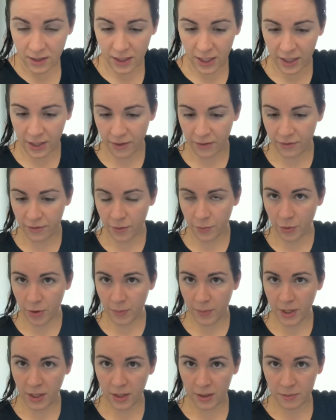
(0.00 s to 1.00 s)
take a few more
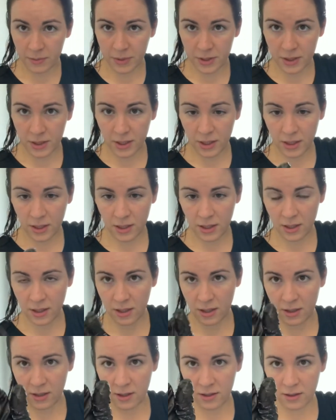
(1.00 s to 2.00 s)
pumps
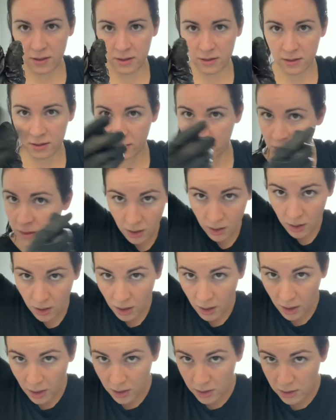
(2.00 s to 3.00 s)

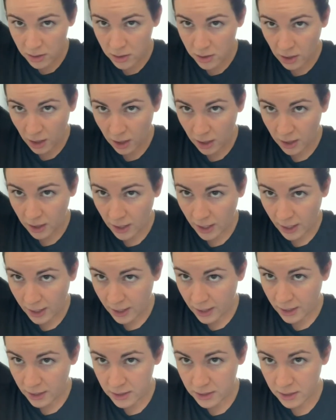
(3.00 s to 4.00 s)
and start
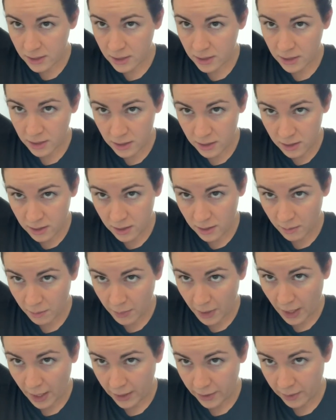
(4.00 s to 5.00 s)
at the
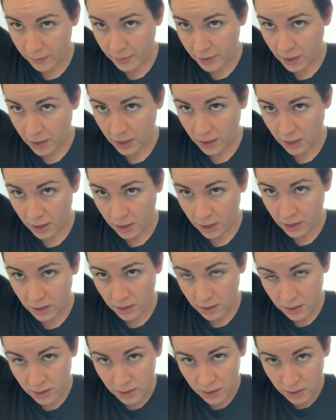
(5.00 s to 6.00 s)
bottom here.
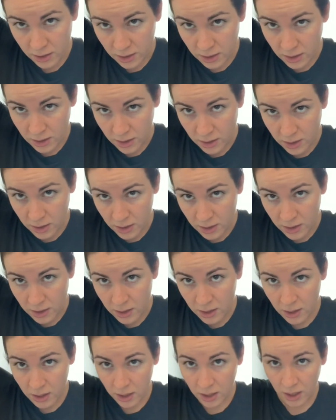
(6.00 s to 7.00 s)

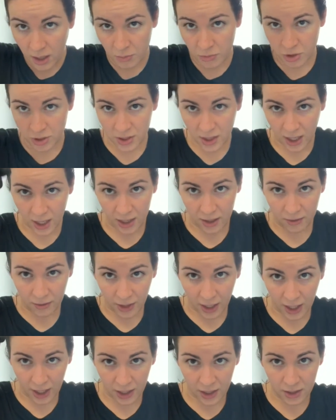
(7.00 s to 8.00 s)
And I'm just kind of
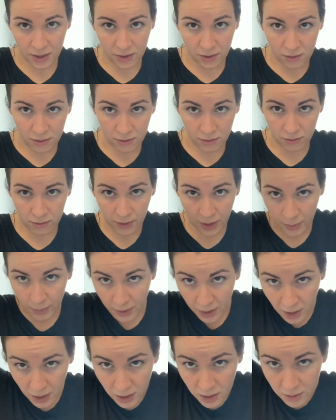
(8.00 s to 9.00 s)
like
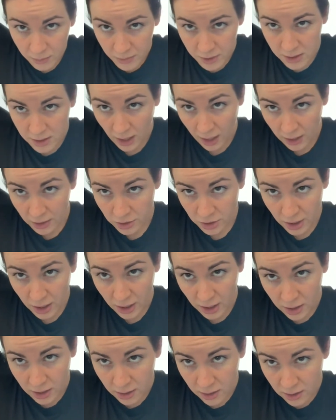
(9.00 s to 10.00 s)
rubbing, massaging.